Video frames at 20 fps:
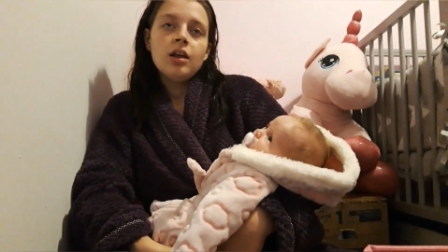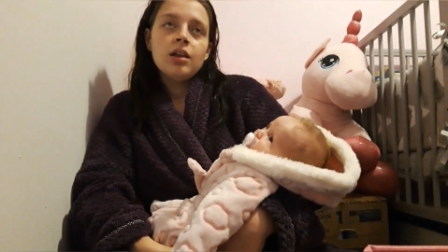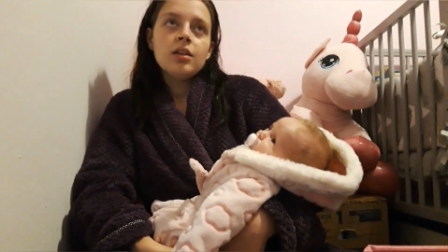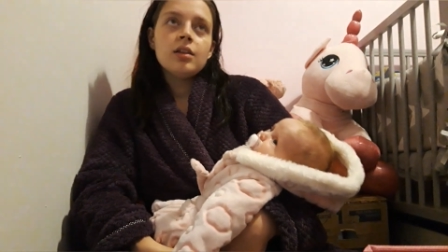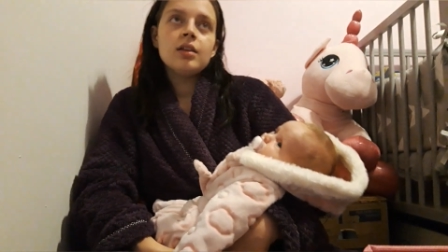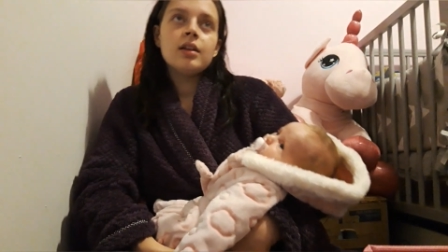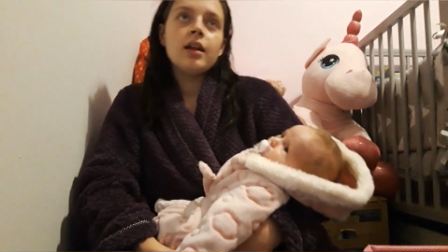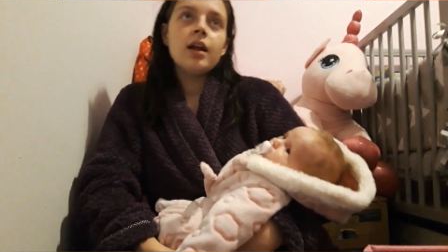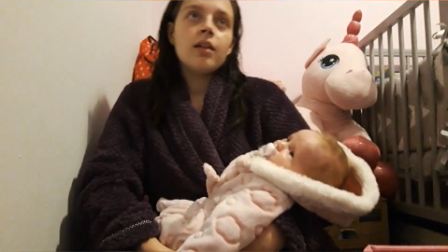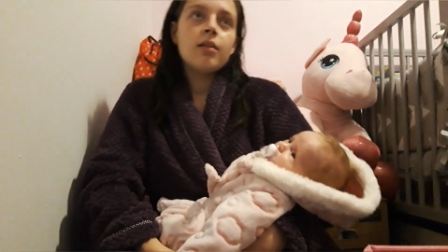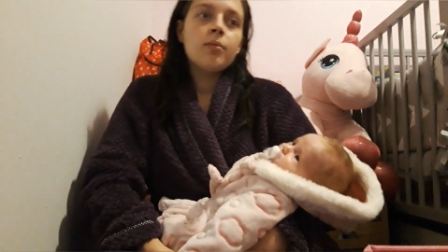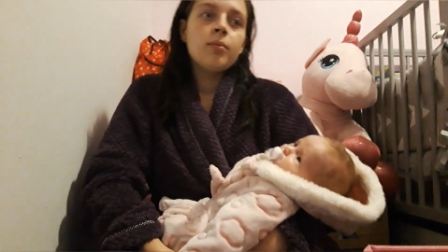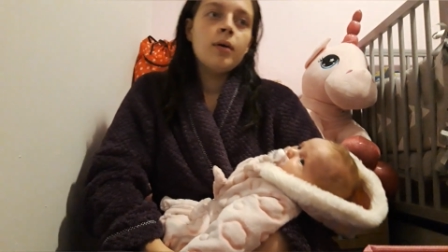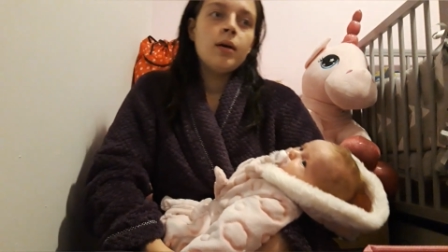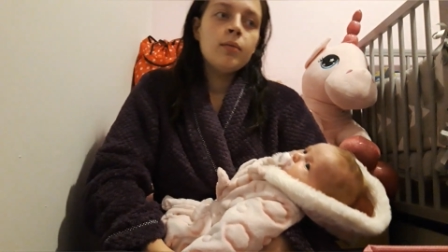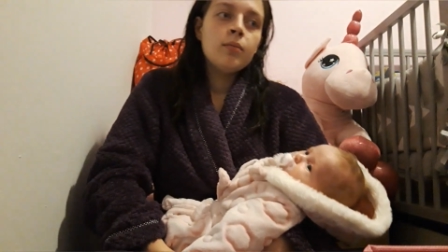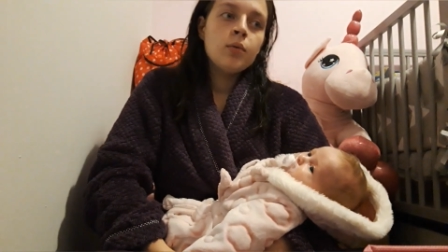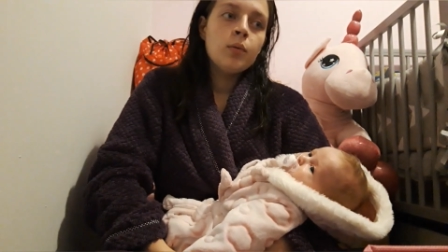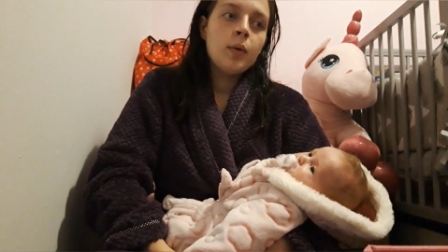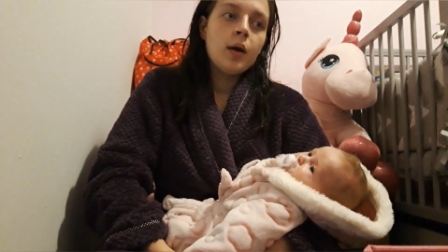So that's
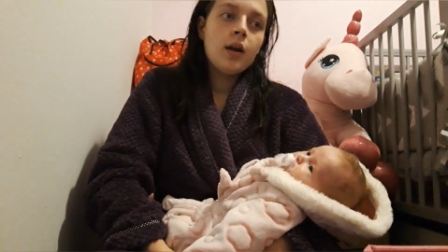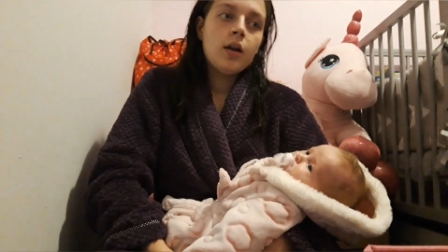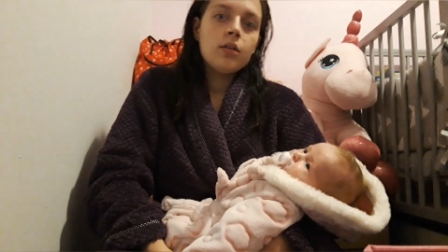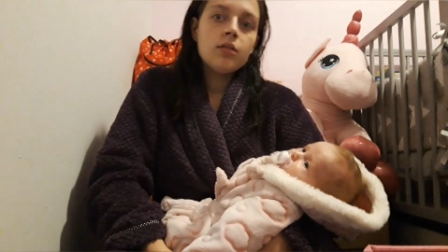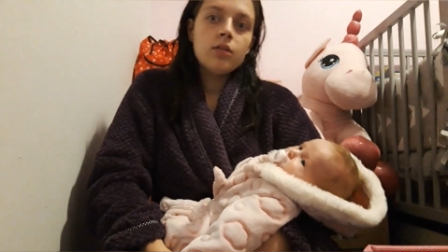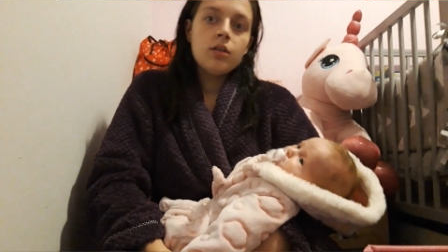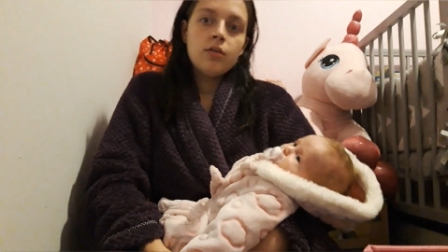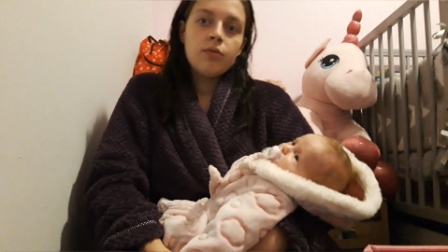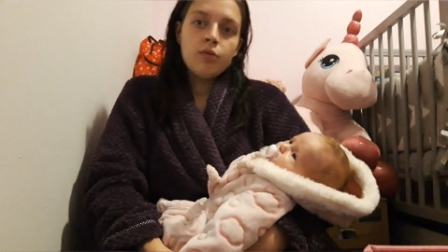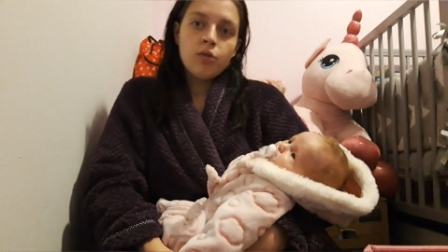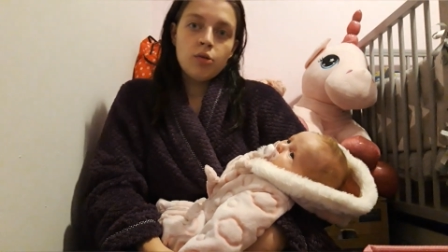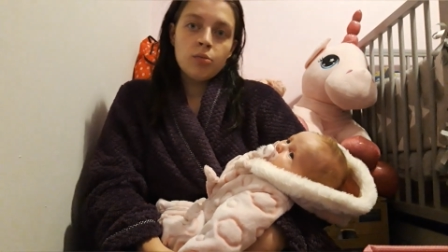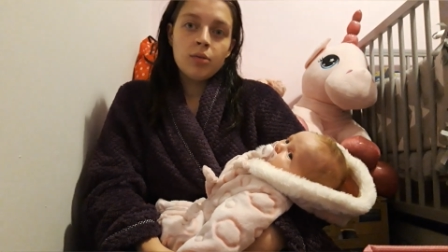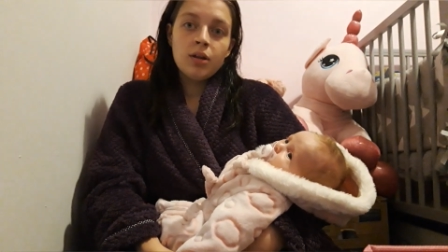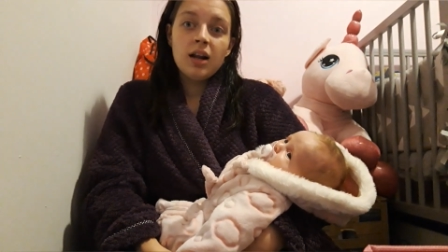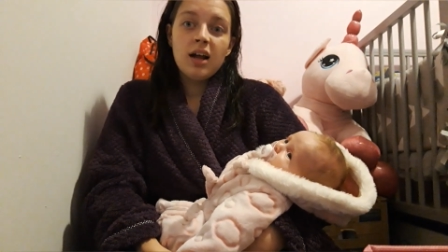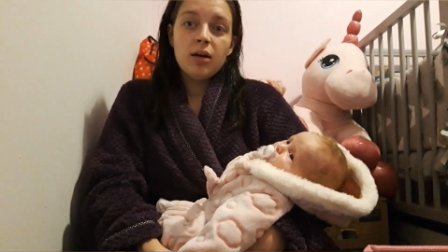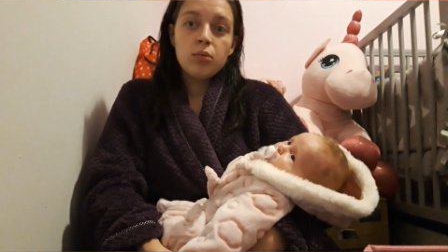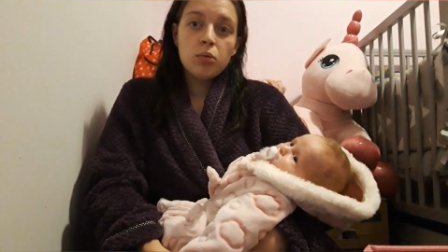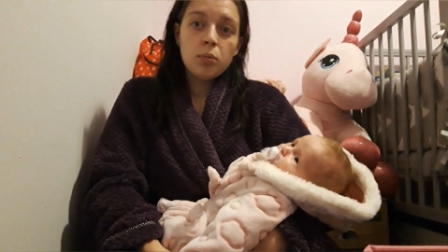when we went on to the
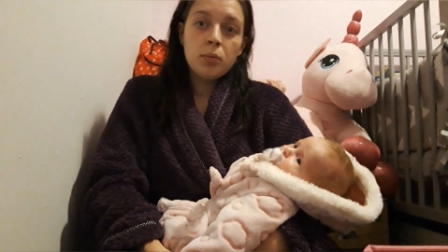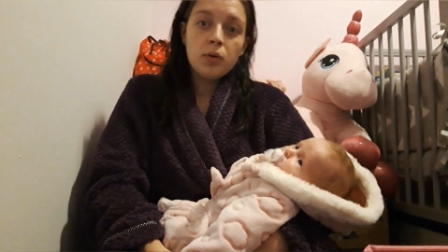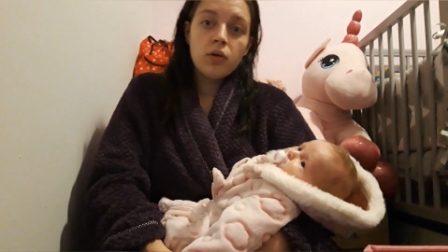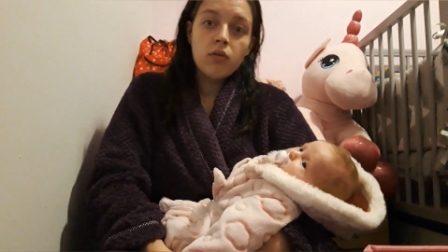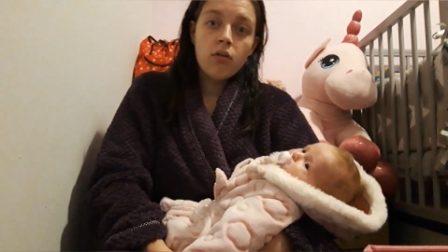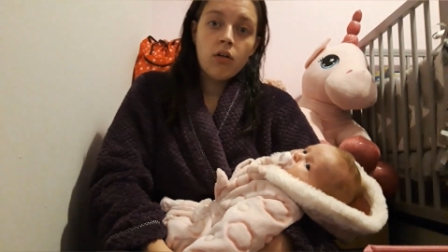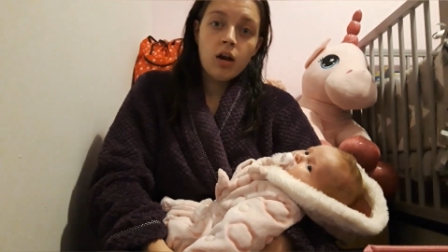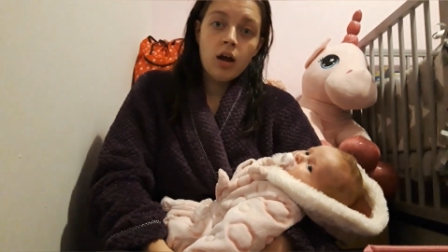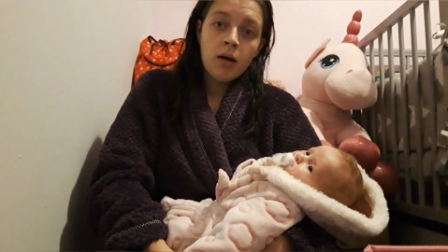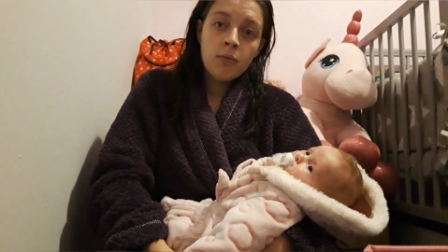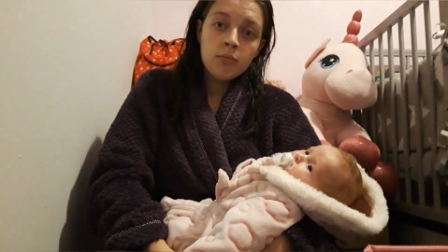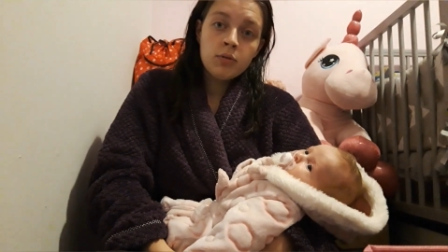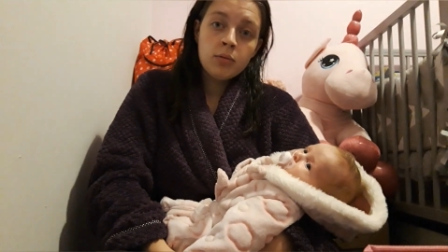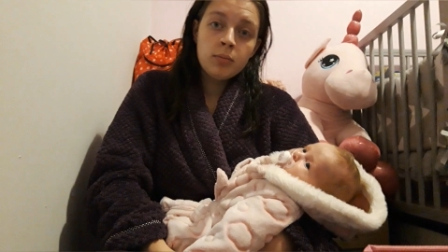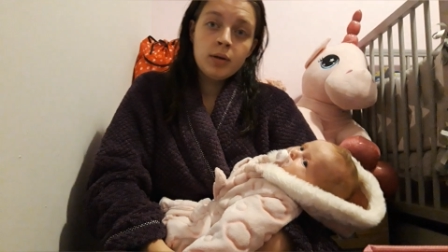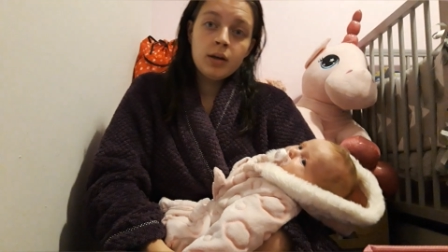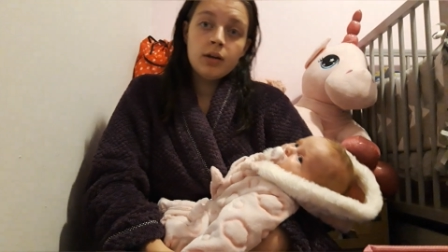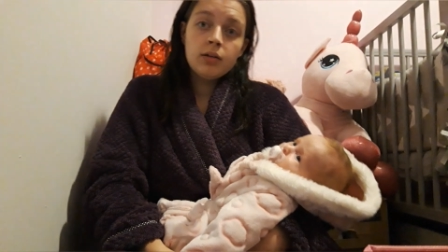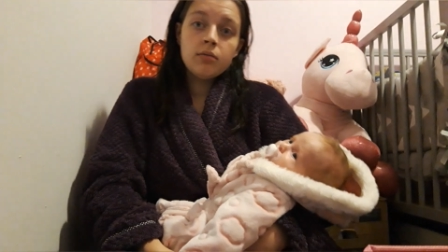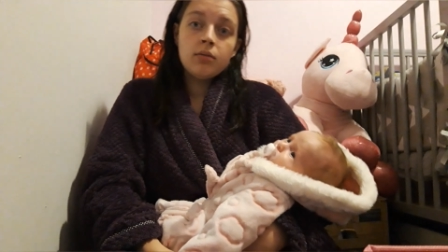formula. We put her on
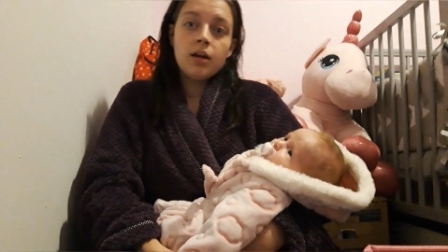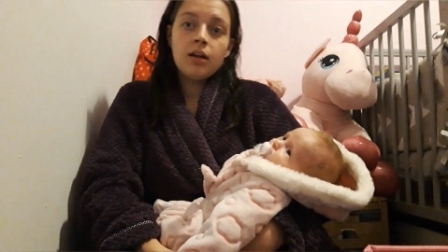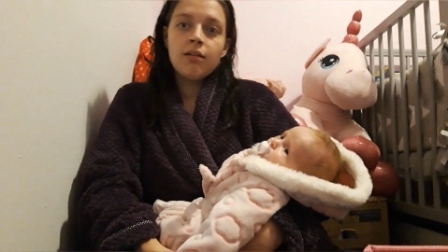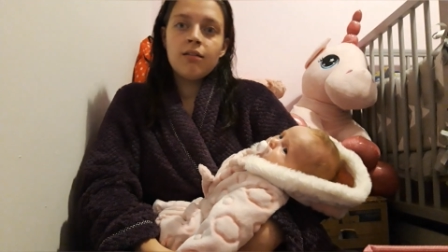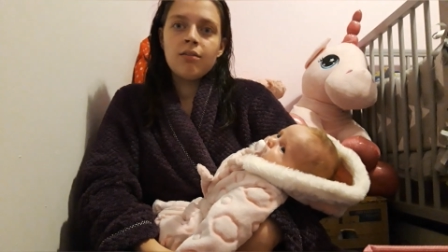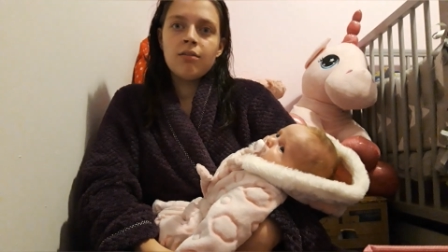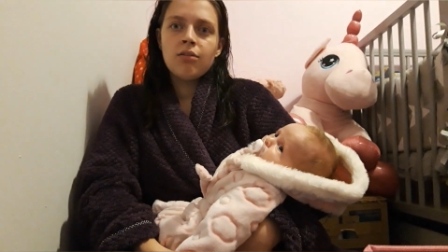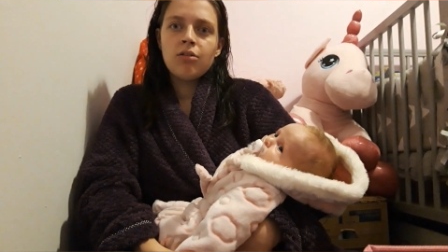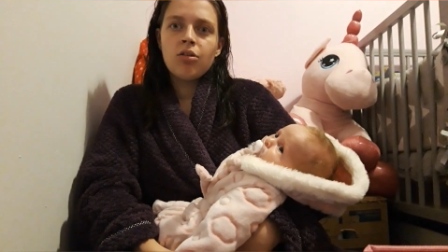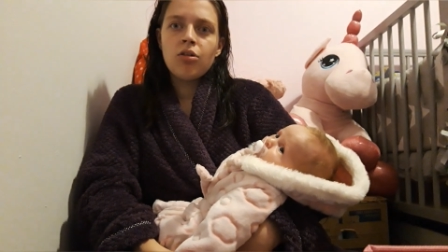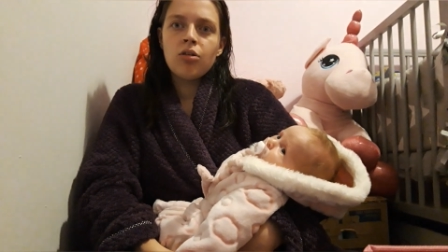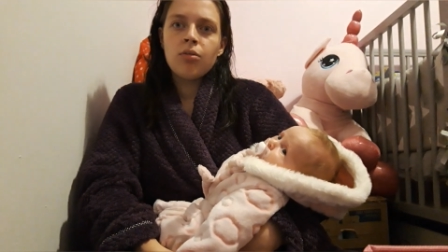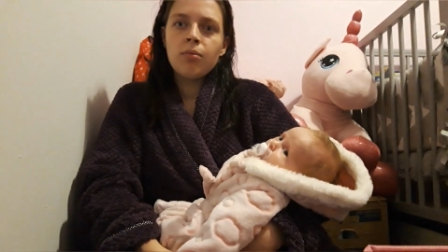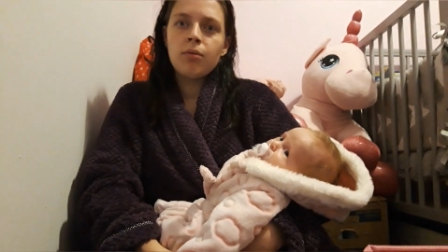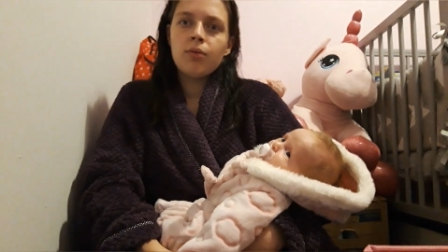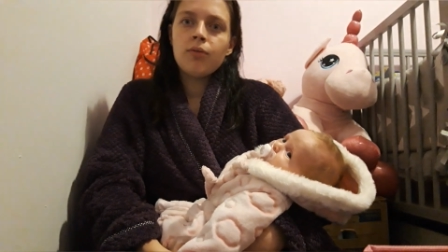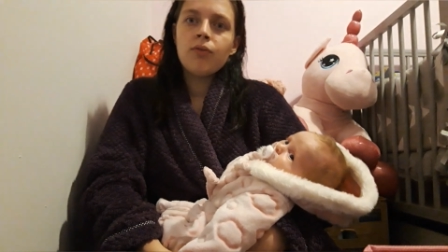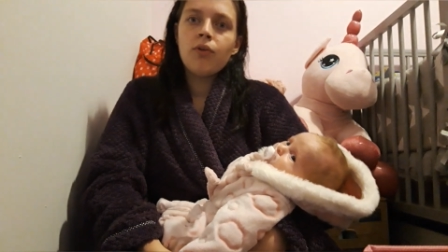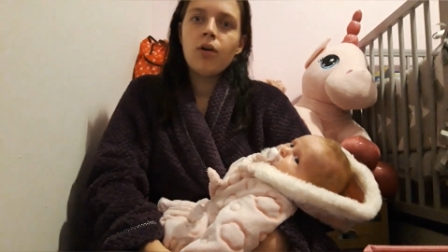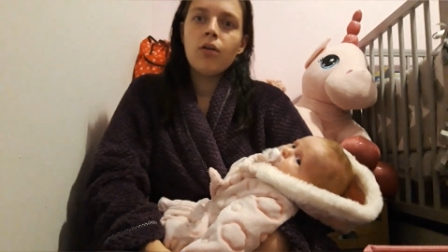Aptamil, and she
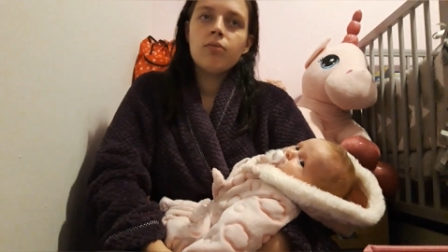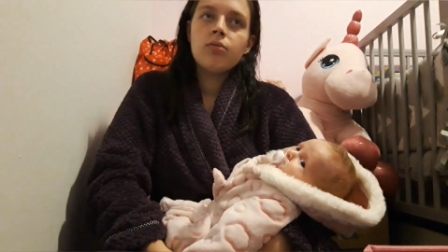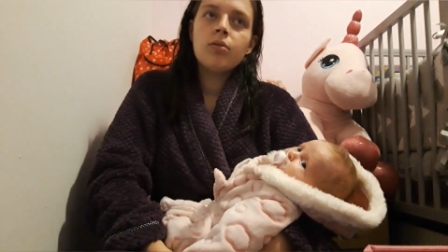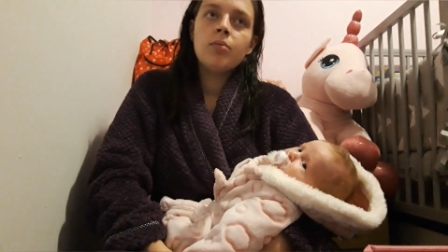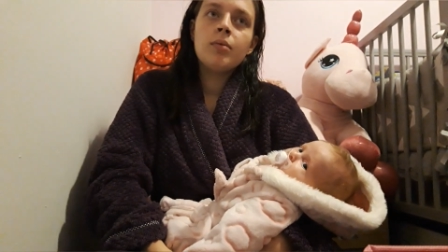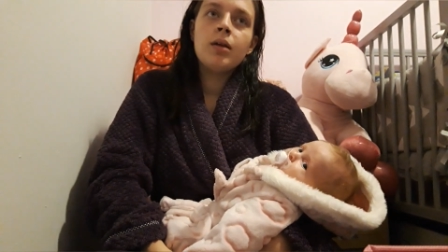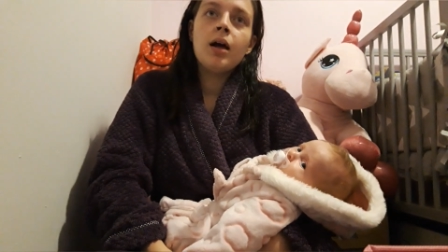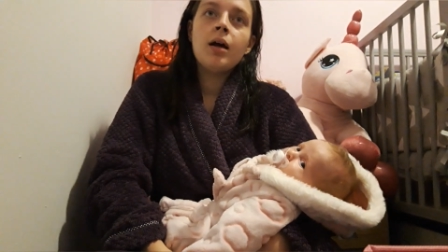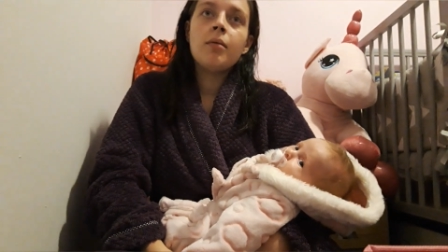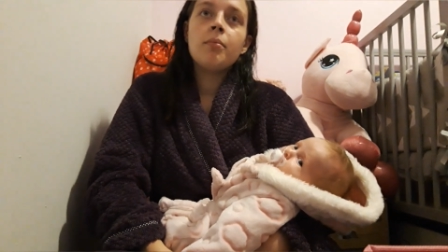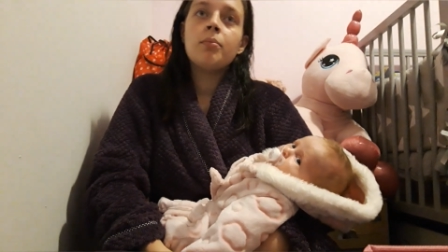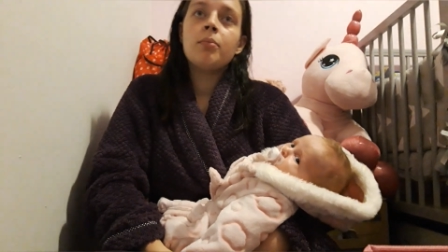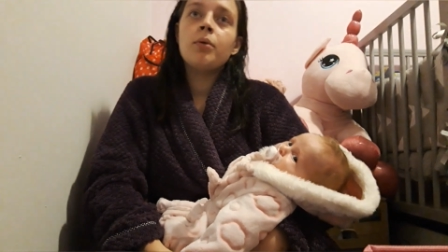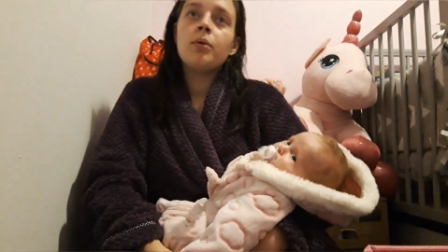was fine from that.